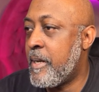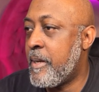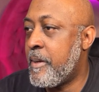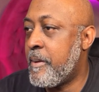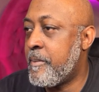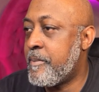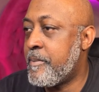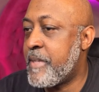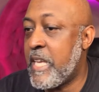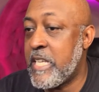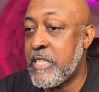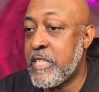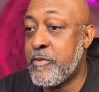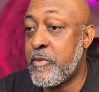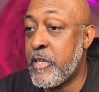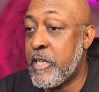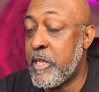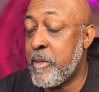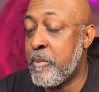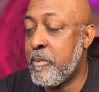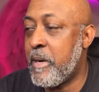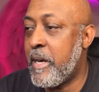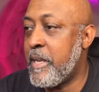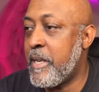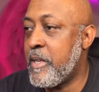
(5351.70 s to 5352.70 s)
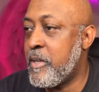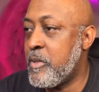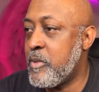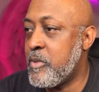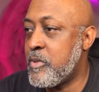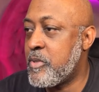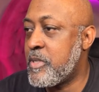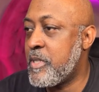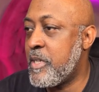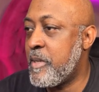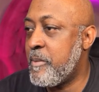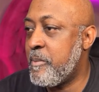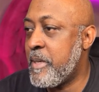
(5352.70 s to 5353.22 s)
Thanks for anybody who
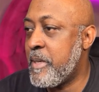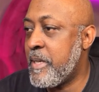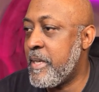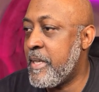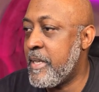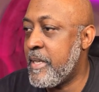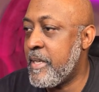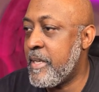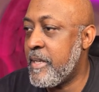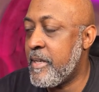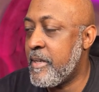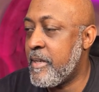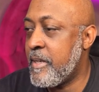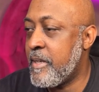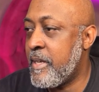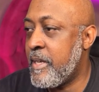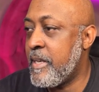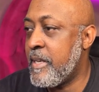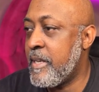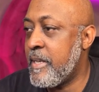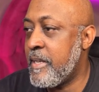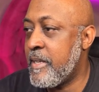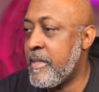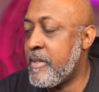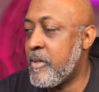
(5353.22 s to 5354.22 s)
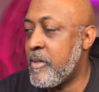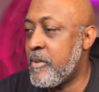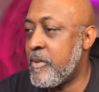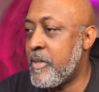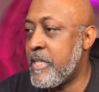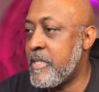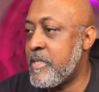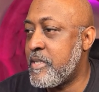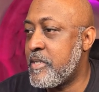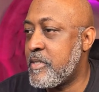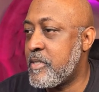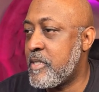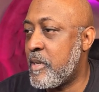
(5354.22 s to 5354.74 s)
sent me any
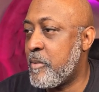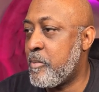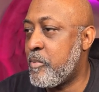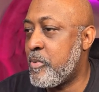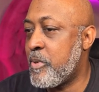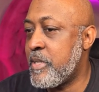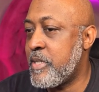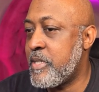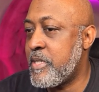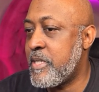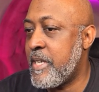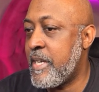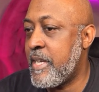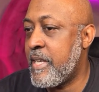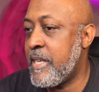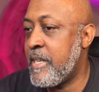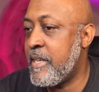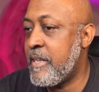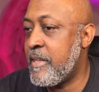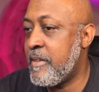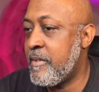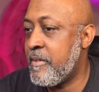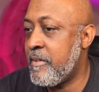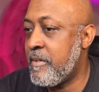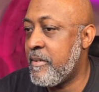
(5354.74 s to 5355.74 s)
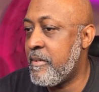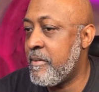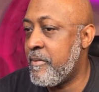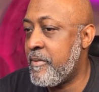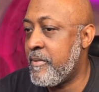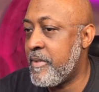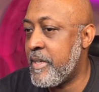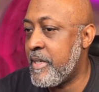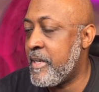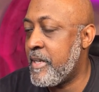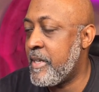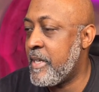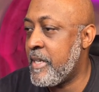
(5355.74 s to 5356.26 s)
donations. I appreciate it
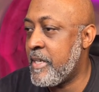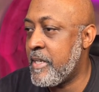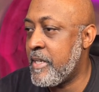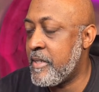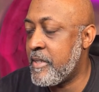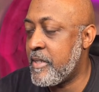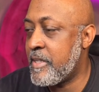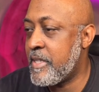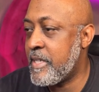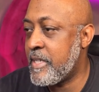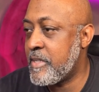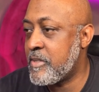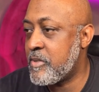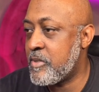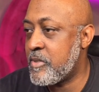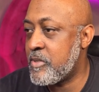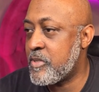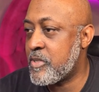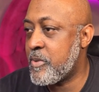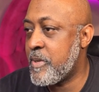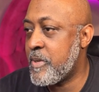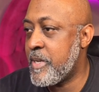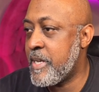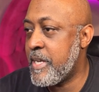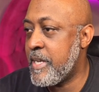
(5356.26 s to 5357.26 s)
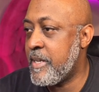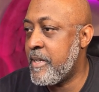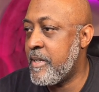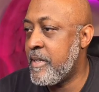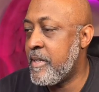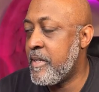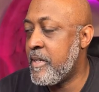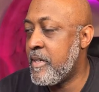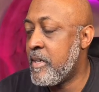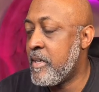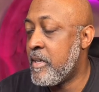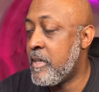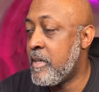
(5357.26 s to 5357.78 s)
via any of the things on the screen.
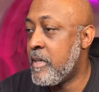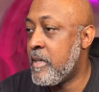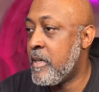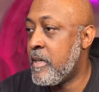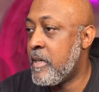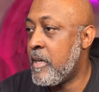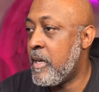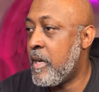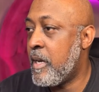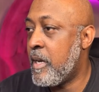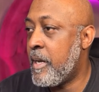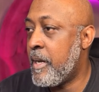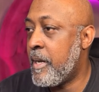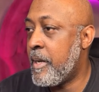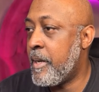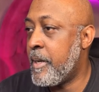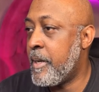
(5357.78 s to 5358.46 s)
I